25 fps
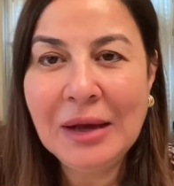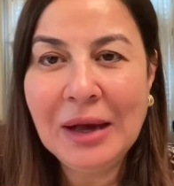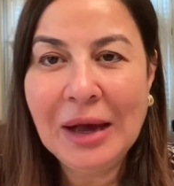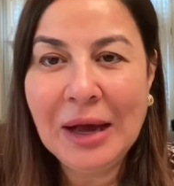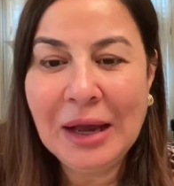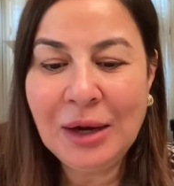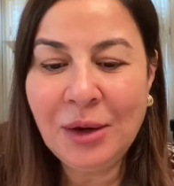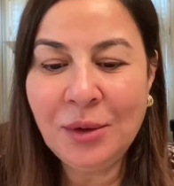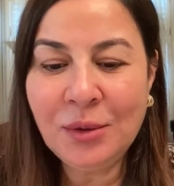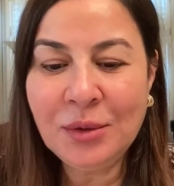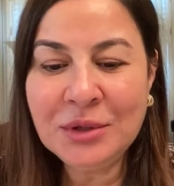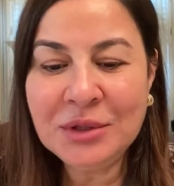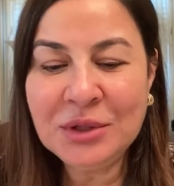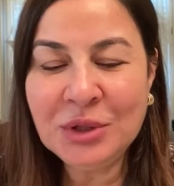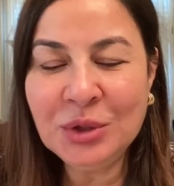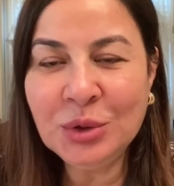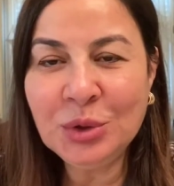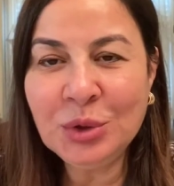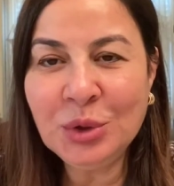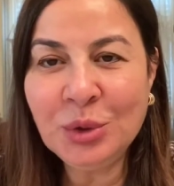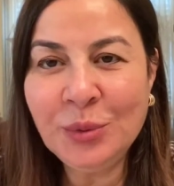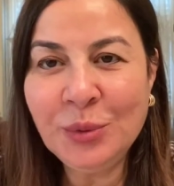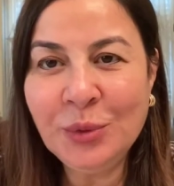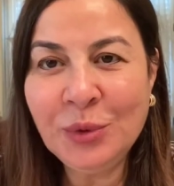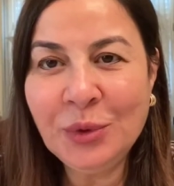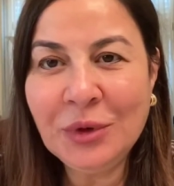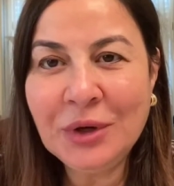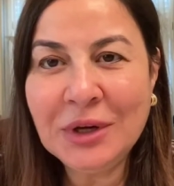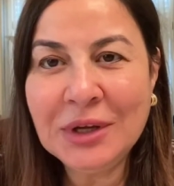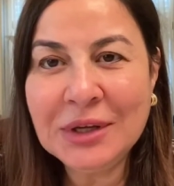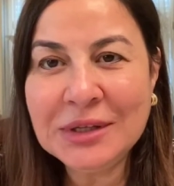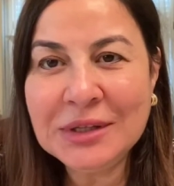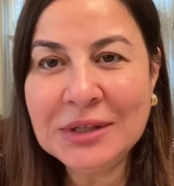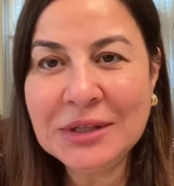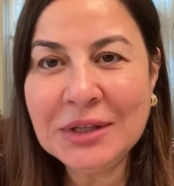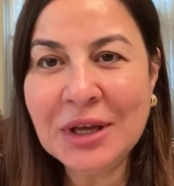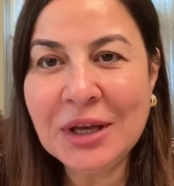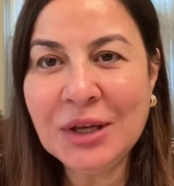Hello, it's Dr.
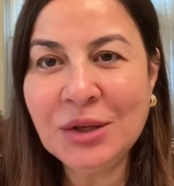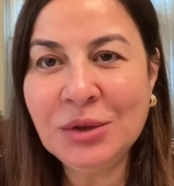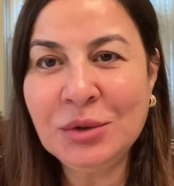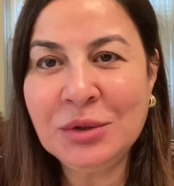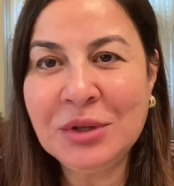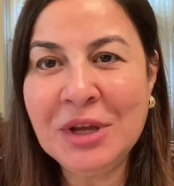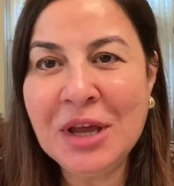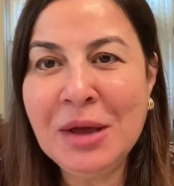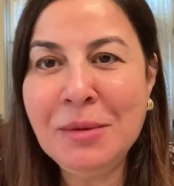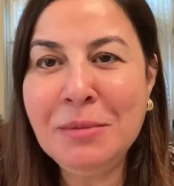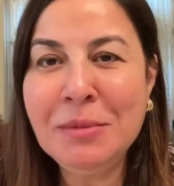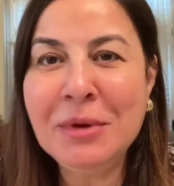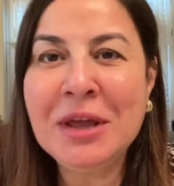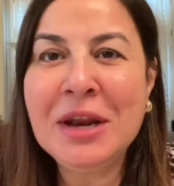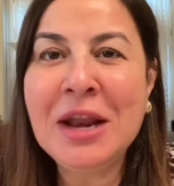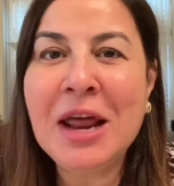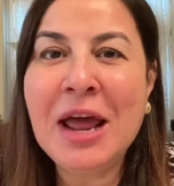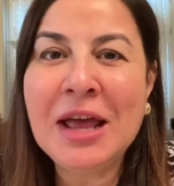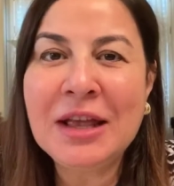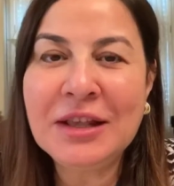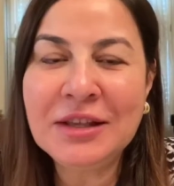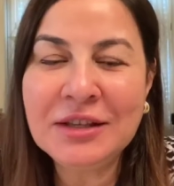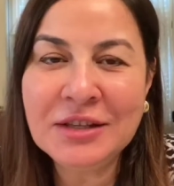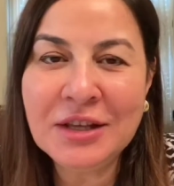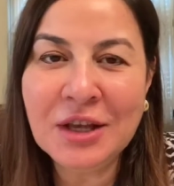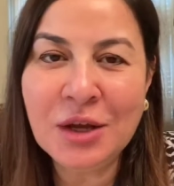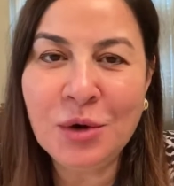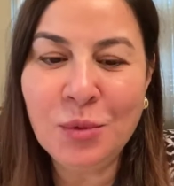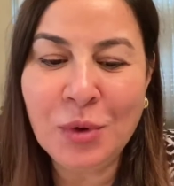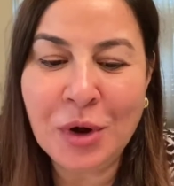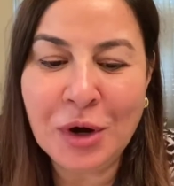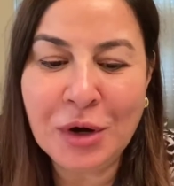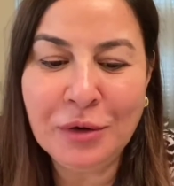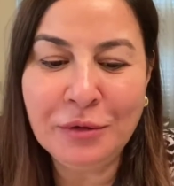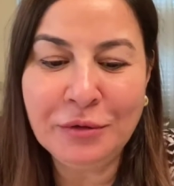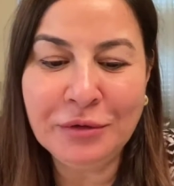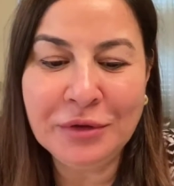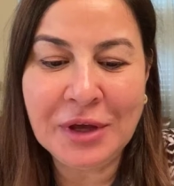Boulis. Today I'm going to answer
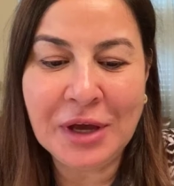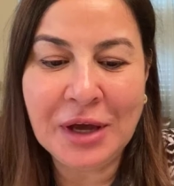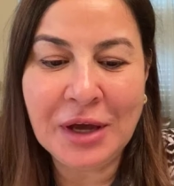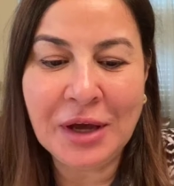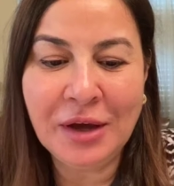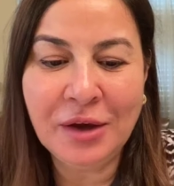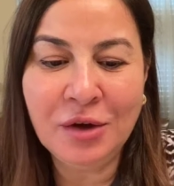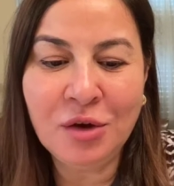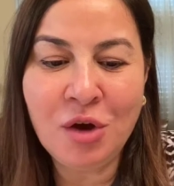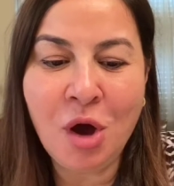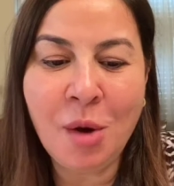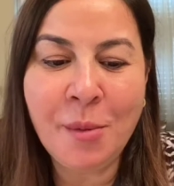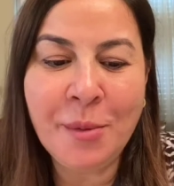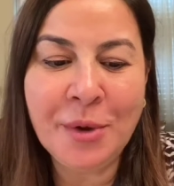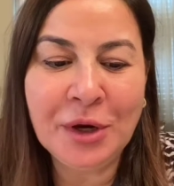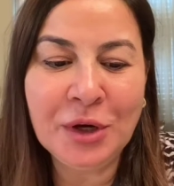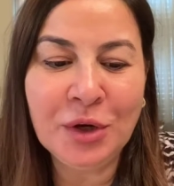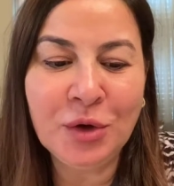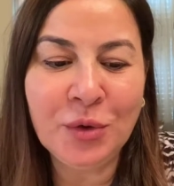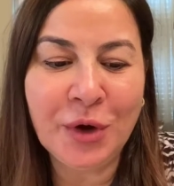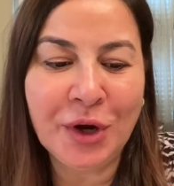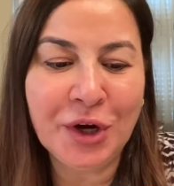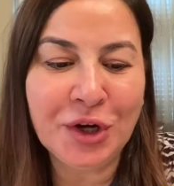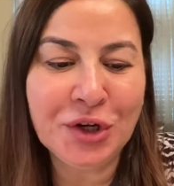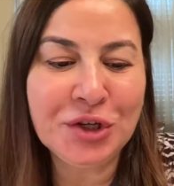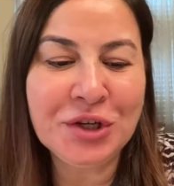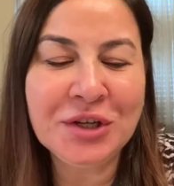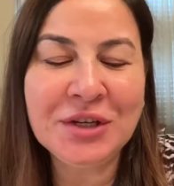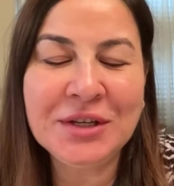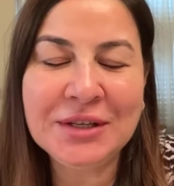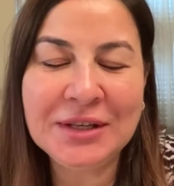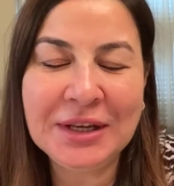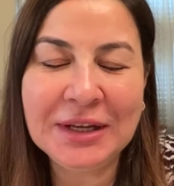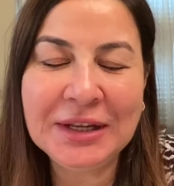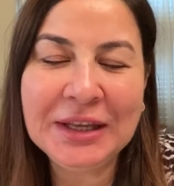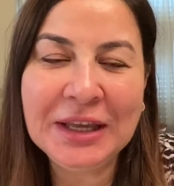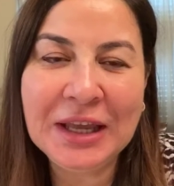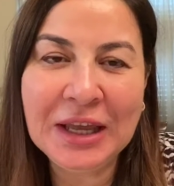one of the common questions
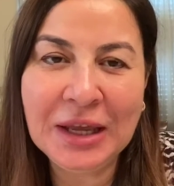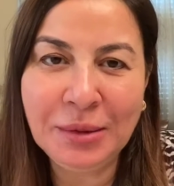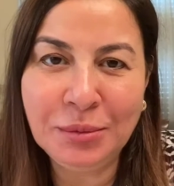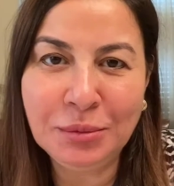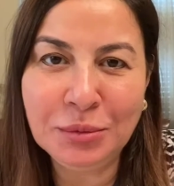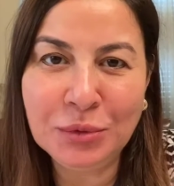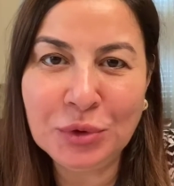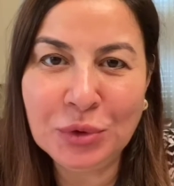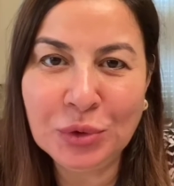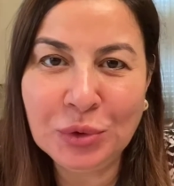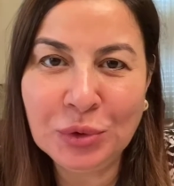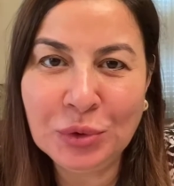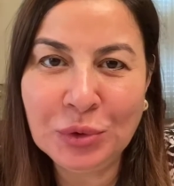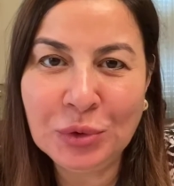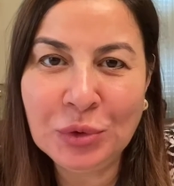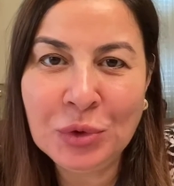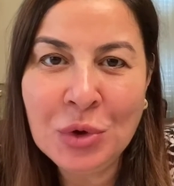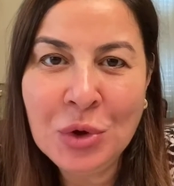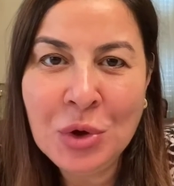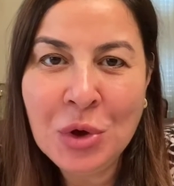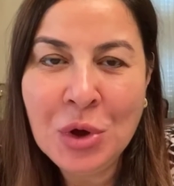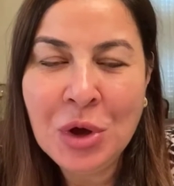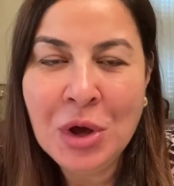that came to